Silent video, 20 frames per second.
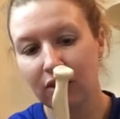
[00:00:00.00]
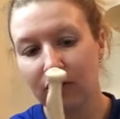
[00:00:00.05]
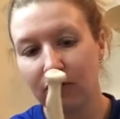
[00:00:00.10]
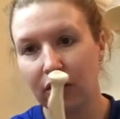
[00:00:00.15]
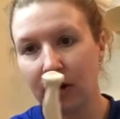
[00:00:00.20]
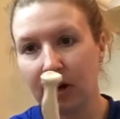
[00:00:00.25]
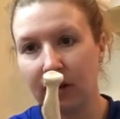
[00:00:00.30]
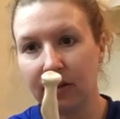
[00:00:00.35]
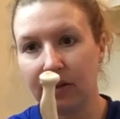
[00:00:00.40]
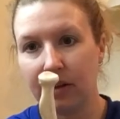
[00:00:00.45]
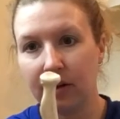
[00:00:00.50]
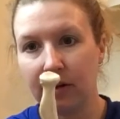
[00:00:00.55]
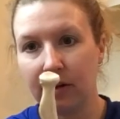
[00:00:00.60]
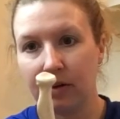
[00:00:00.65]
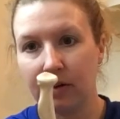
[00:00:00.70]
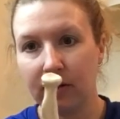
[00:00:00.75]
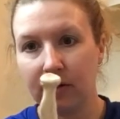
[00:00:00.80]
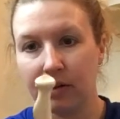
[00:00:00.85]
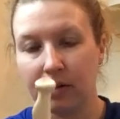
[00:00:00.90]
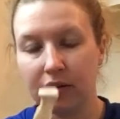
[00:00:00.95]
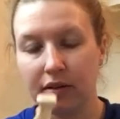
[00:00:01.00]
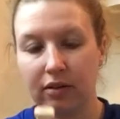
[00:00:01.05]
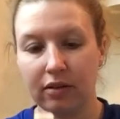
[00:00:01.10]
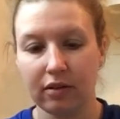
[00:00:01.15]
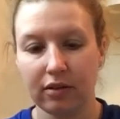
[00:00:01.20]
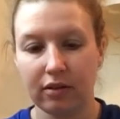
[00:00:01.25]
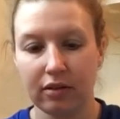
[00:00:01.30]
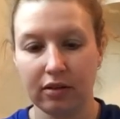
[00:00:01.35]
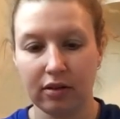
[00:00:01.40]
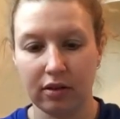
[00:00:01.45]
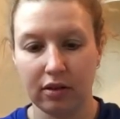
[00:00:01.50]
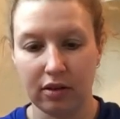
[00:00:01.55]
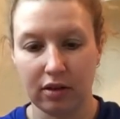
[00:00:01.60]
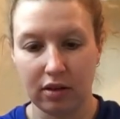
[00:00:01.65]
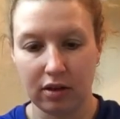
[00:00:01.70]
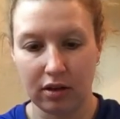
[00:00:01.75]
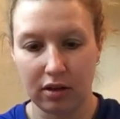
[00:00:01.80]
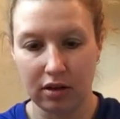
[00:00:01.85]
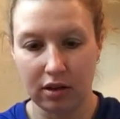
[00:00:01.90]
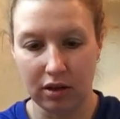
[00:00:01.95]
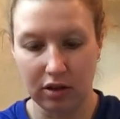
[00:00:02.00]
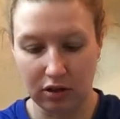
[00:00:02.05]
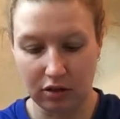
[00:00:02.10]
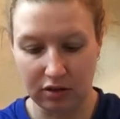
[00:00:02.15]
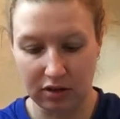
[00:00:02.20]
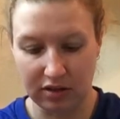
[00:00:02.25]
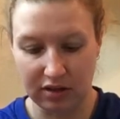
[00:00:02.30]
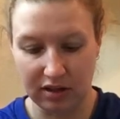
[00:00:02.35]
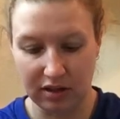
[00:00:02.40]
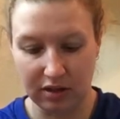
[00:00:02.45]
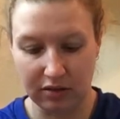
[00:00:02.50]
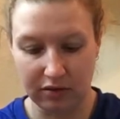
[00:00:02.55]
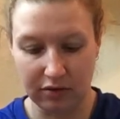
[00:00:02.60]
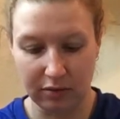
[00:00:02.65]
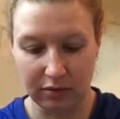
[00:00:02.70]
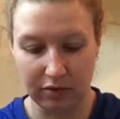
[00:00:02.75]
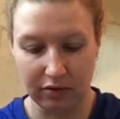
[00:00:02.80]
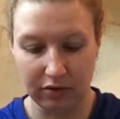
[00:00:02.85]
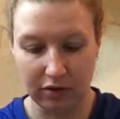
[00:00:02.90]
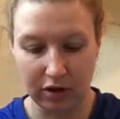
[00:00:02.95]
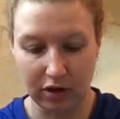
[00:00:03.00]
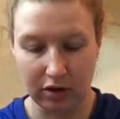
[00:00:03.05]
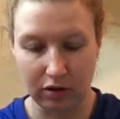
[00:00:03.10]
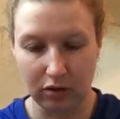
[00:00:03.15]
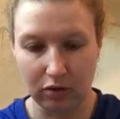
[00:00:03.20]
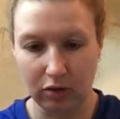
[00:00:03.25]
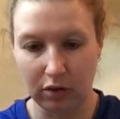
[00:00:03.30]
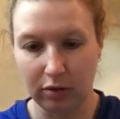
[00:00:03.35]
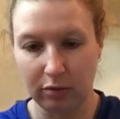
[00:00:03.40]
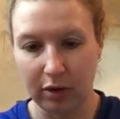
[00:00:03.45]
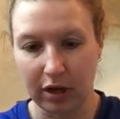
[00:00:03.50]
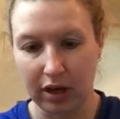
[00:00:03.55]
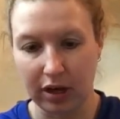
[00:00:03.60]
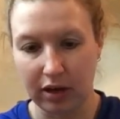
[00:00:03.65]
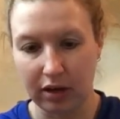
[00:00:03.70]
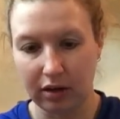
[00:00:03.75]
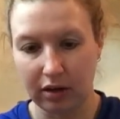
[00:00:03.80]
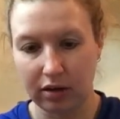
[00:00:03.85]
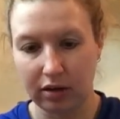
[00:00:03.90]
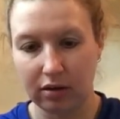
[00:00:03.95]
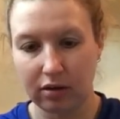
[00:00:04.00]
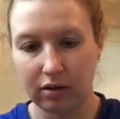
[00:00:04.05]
Right there. And you can see it from the front or the back.